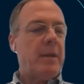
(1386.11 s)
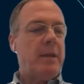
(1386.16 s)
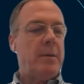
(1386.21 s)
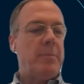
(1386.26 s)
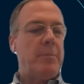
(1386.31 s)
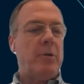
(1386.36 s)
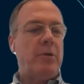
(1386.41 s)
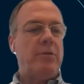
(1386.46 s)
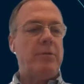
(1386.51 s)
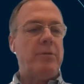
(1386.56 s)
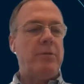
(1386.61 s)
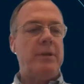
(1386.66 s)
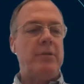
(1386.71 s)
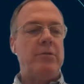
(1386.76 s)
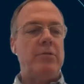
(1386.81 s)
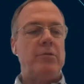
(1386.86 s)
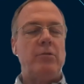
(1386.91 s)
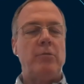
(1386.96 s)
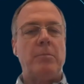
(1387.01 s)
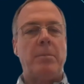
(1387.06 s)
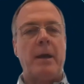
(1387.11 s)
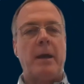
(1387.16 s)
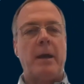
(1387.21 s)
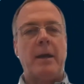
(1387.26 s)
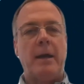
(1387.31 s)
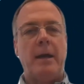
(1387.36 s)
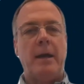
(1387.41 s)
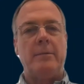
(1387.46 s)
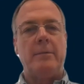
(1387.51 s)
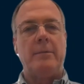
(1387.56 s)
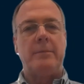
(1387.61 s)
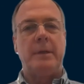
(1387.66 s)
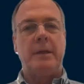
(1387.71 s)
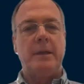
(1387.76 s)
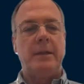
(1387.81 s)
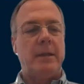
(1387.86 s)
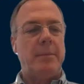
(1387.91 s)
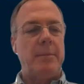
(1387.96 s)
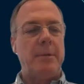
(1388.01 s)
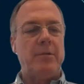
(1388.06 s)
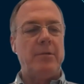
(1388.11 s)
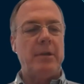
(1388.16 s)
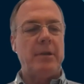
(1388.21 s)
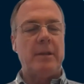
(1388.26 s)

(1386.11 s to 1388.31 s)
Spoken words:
that was even highlighted in the presentation.